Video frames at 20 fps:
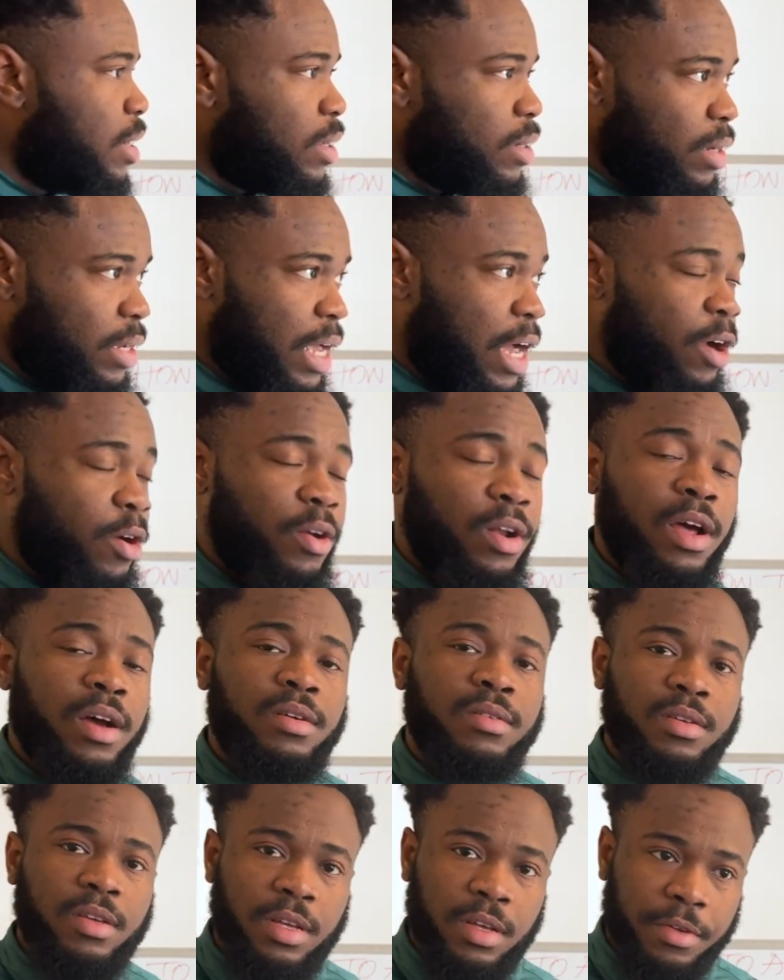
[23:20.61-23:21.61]
they are gonna
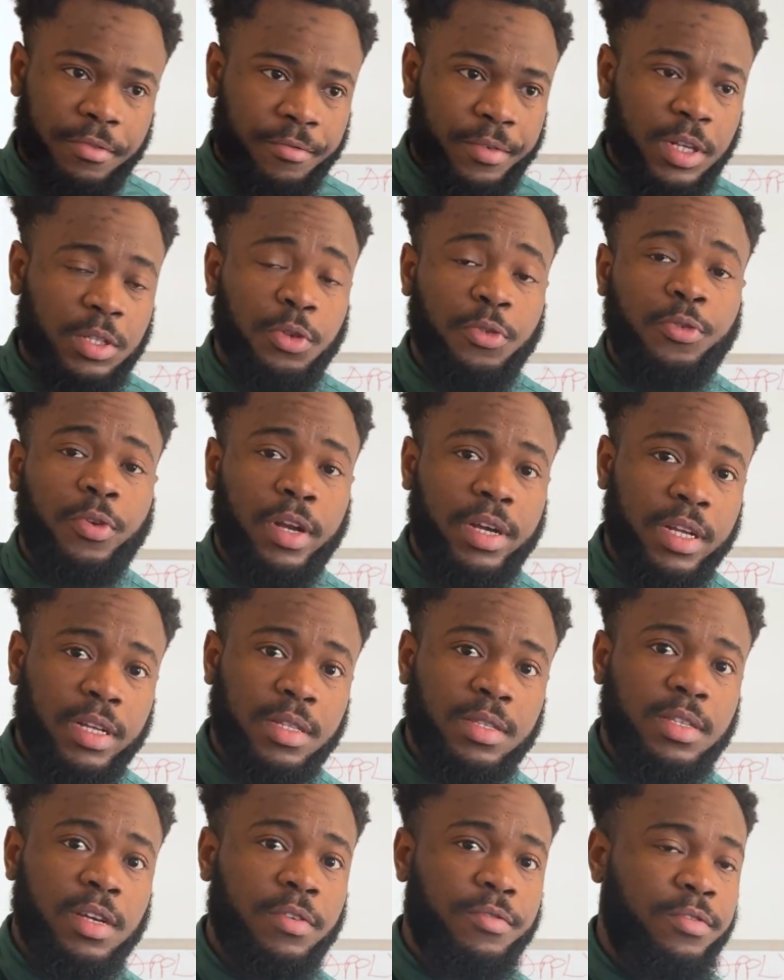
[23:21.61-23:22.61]
invite you for an
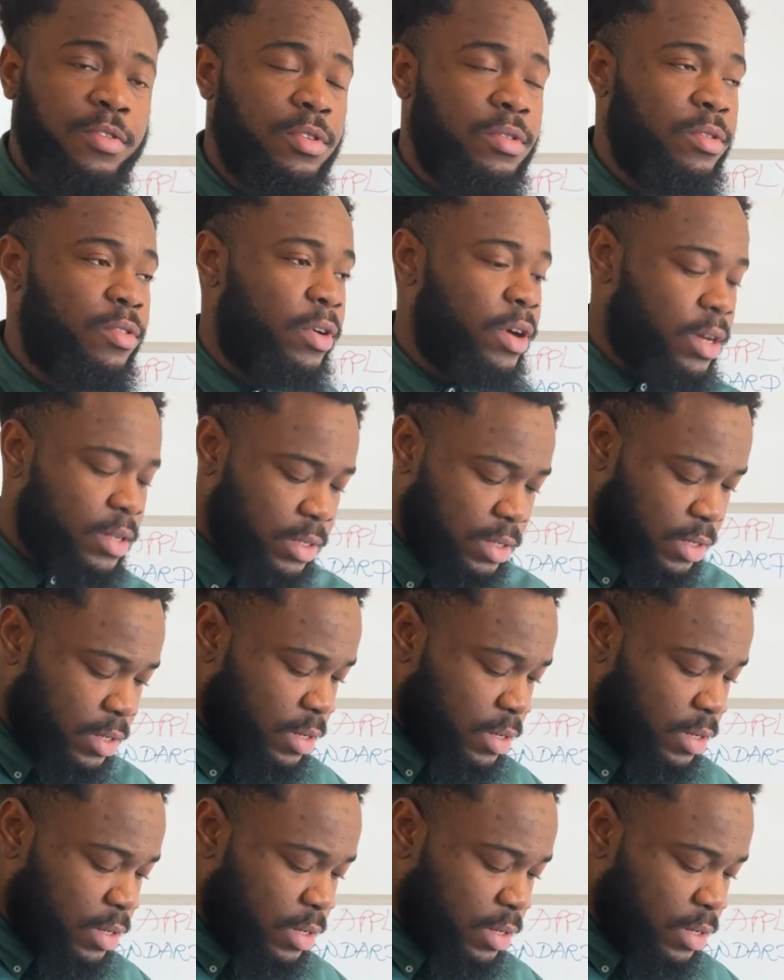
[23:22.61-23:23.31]
interview, right?